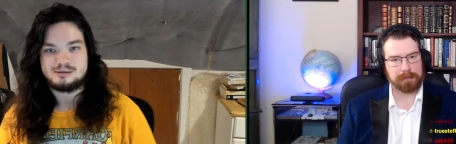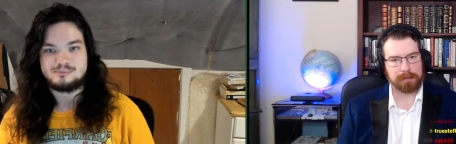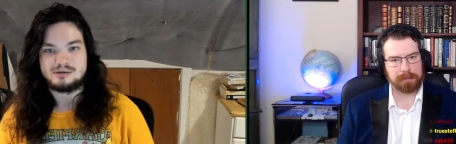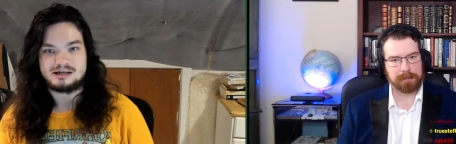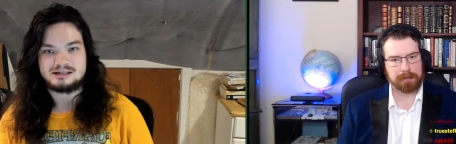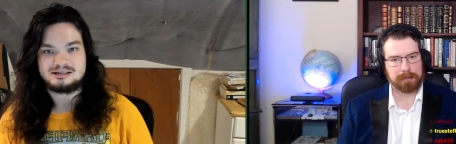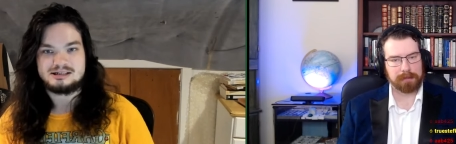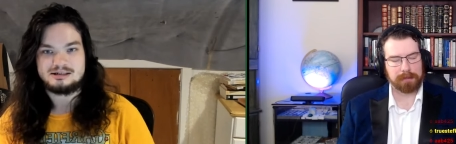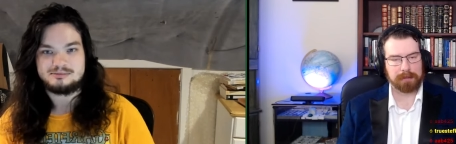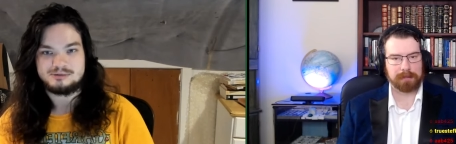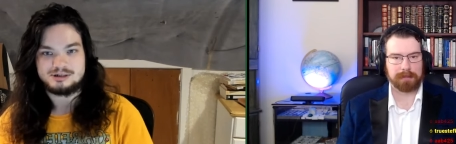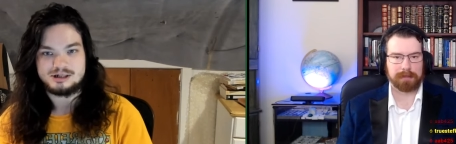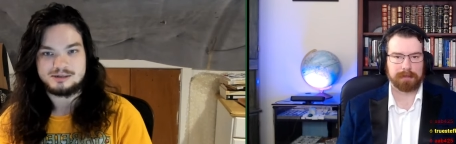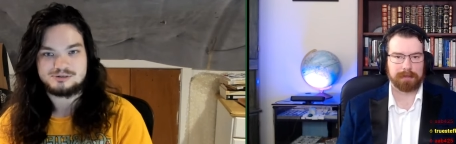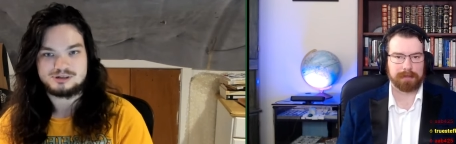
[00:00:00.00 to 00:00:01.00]
Speaker 1: by teaming
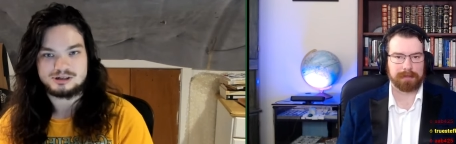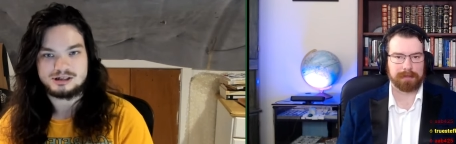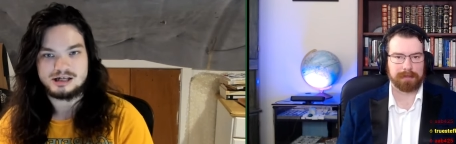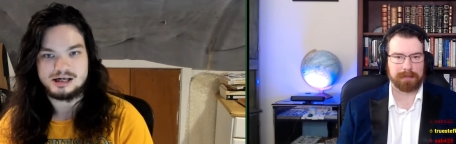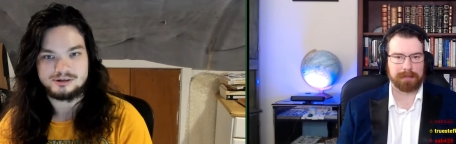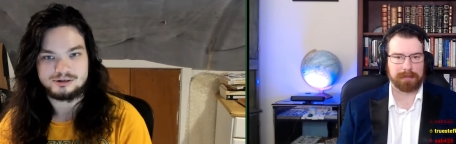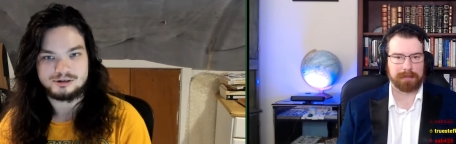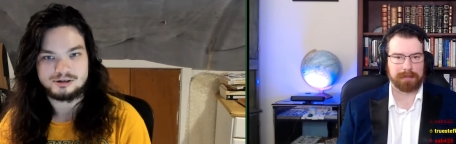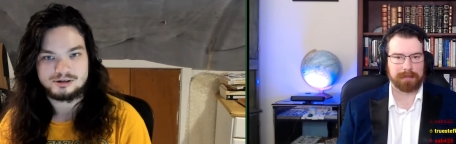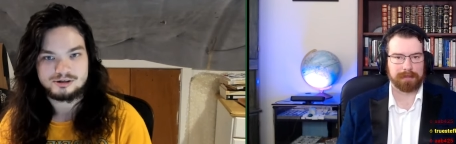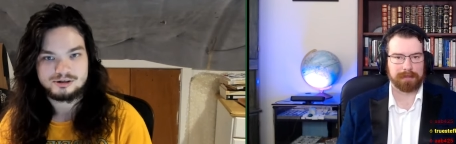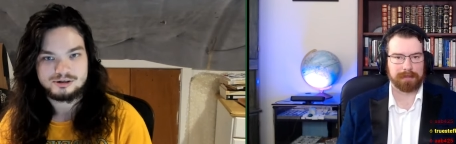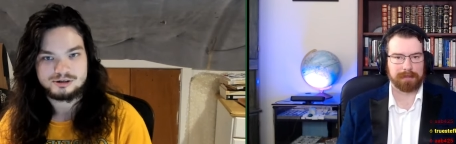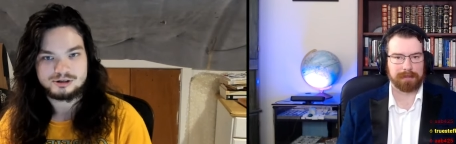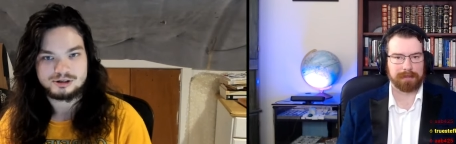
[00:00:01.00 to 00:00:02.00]
up together
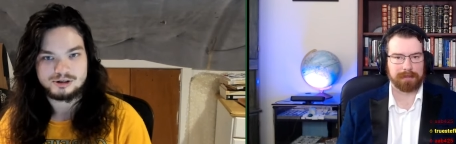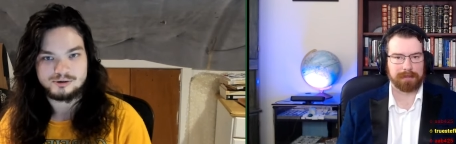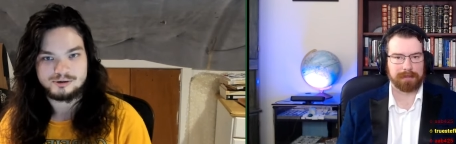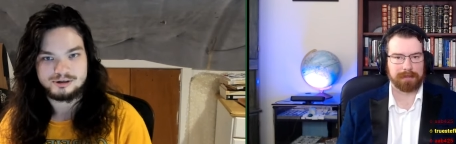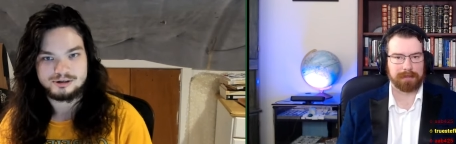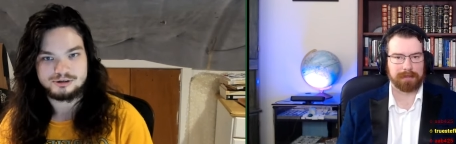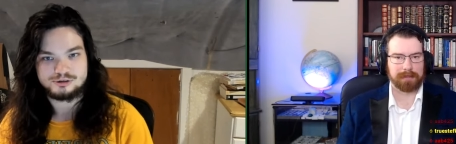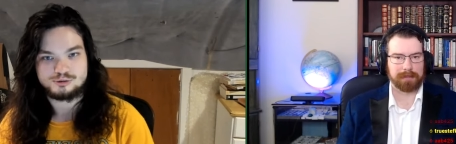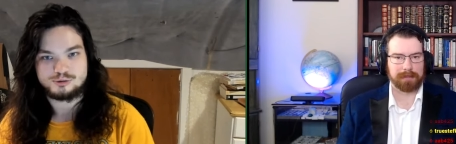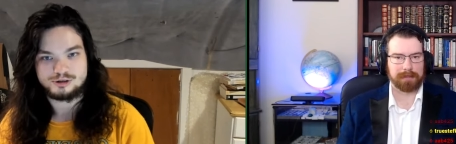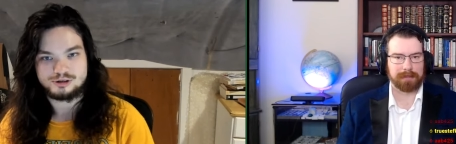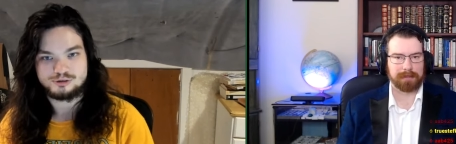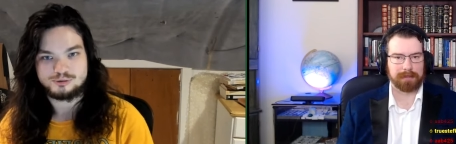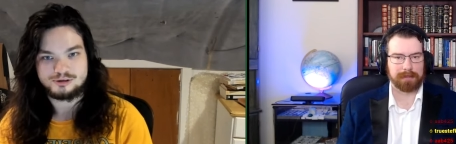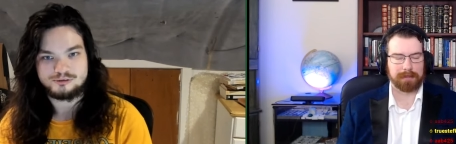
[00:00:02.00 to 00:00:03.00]
going into
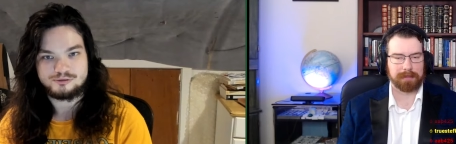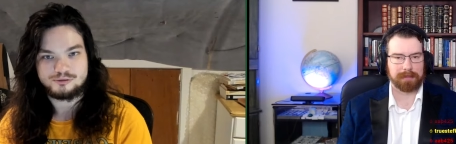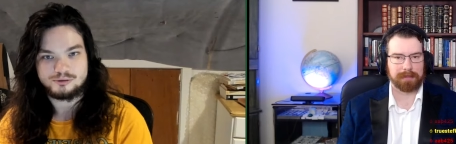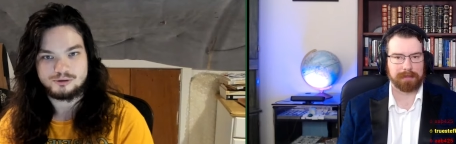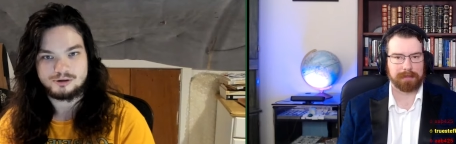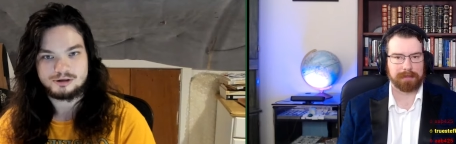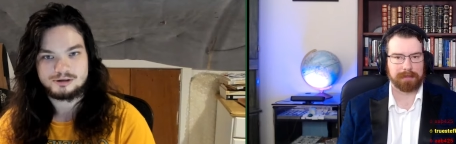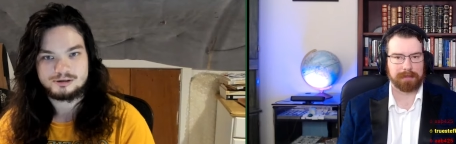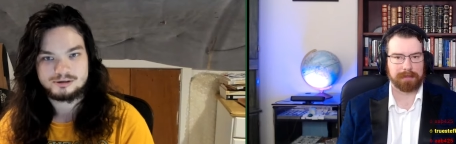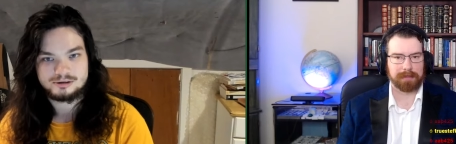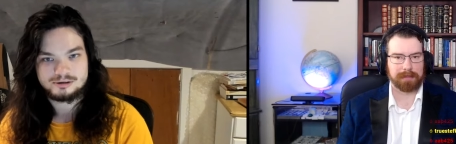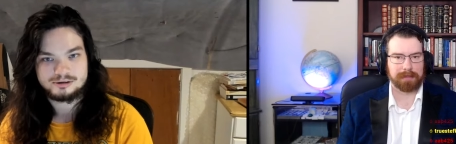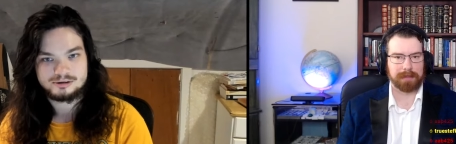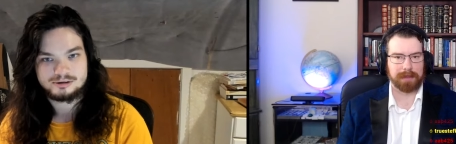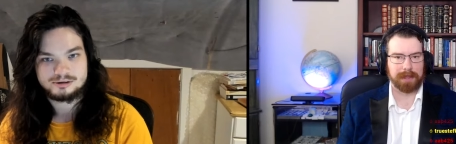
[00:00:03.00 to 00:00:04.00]
2024?
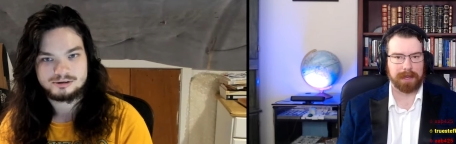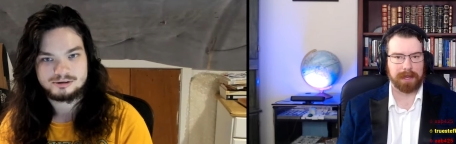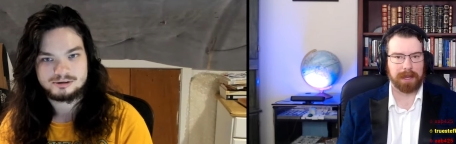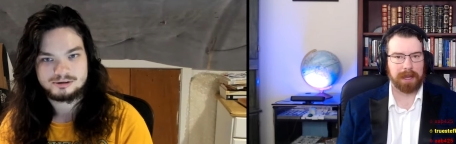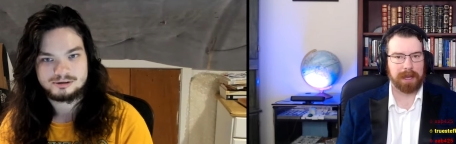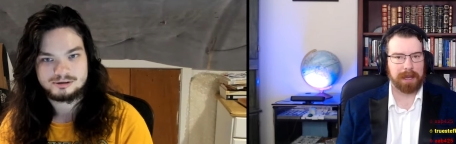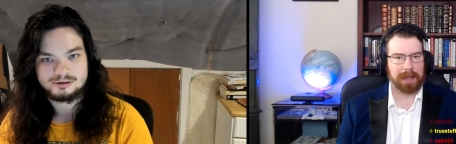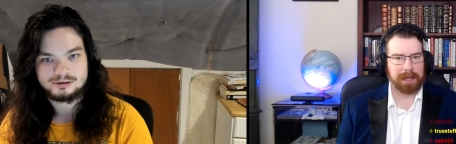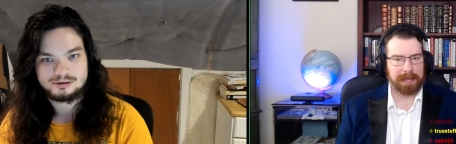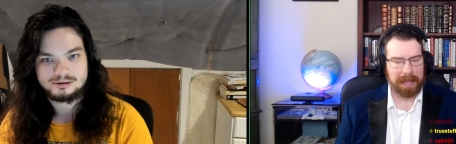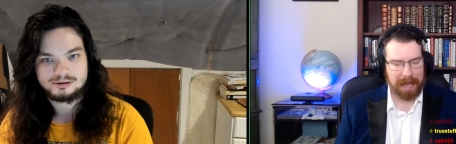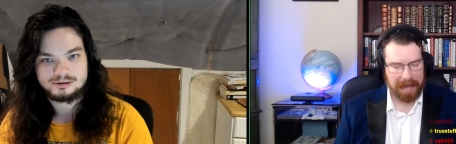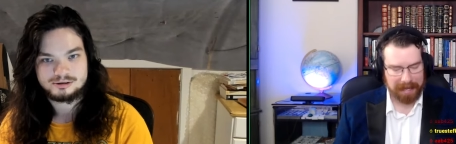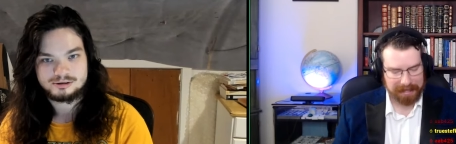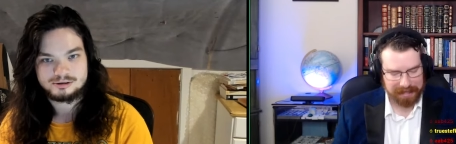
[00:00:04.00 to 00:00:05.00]

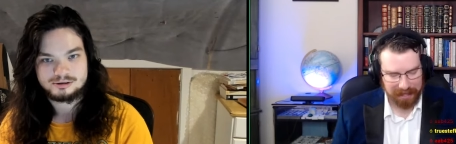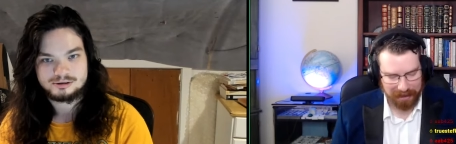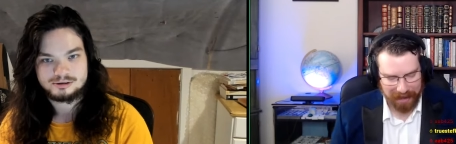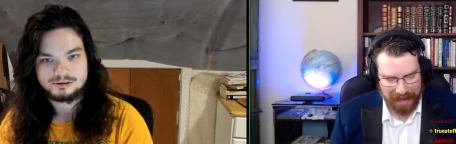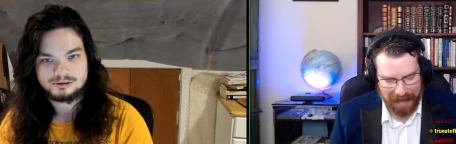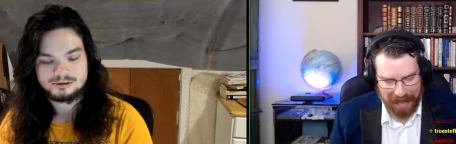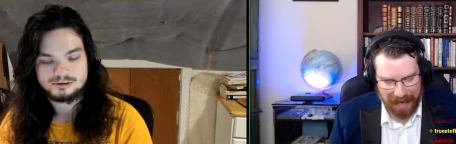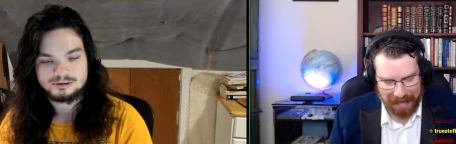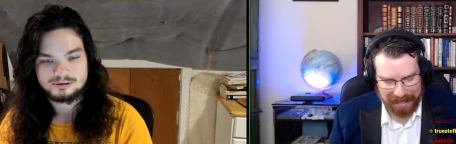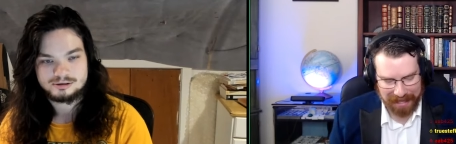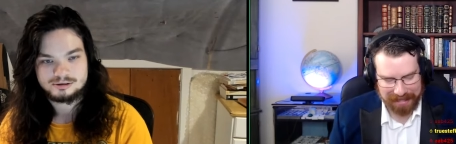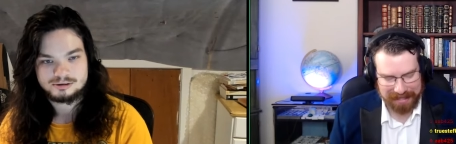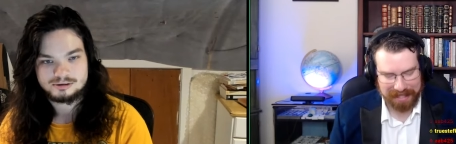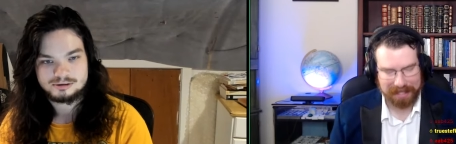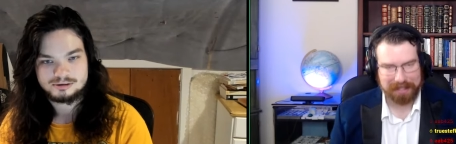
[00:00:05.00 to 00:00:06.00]
Speaker 2: Yeah, so I, I
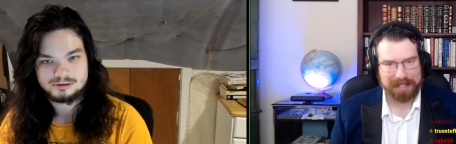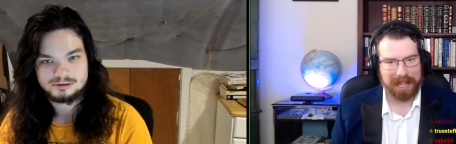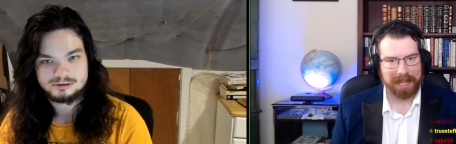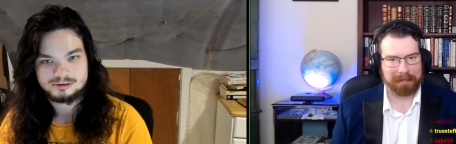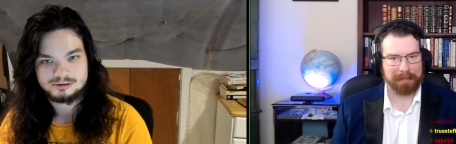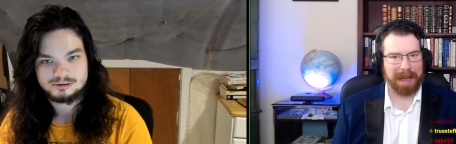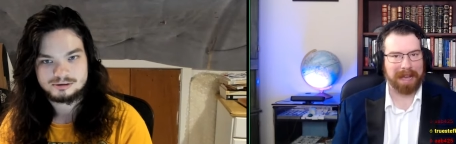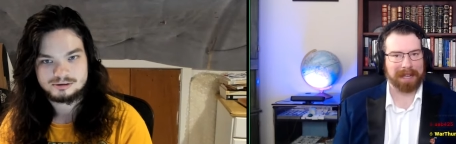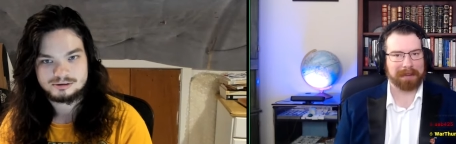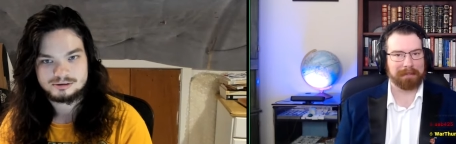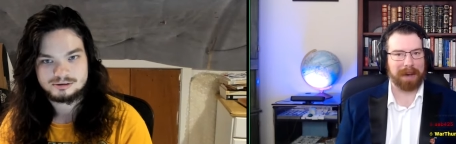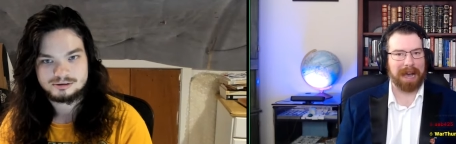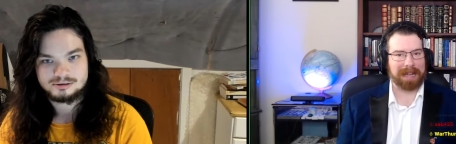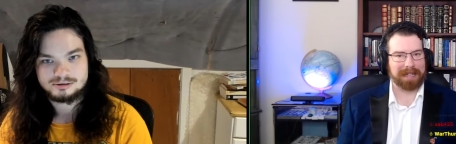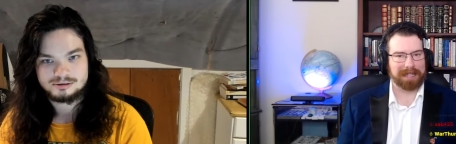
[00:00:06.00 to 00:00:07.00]
like to use like MAGA
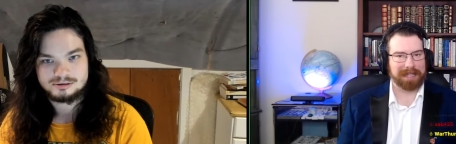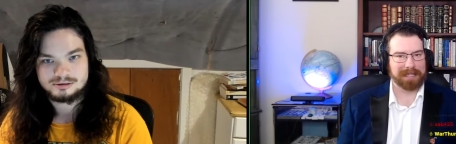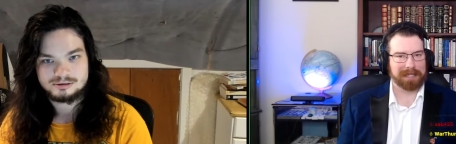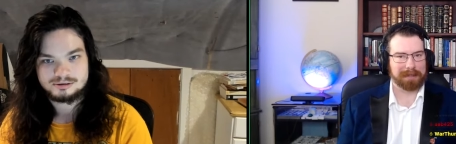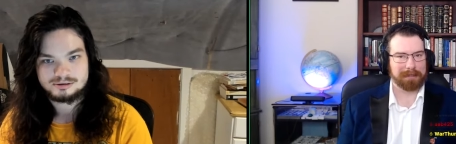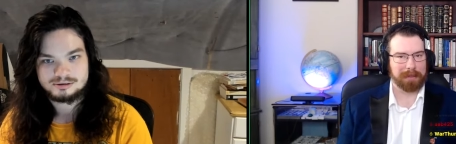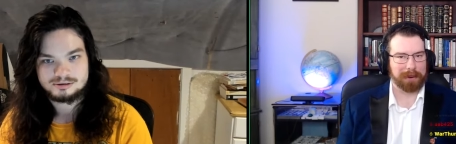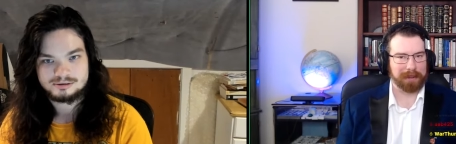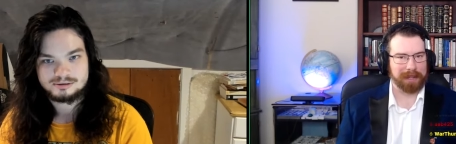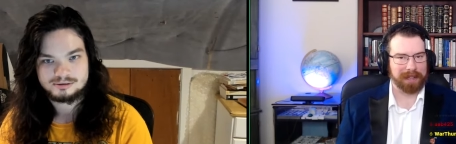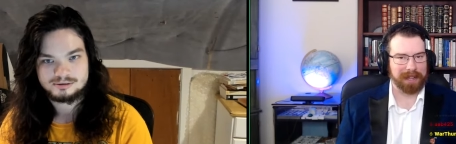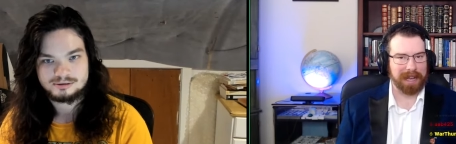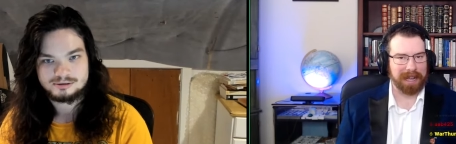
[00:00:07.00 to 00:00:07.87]
Bidenism more than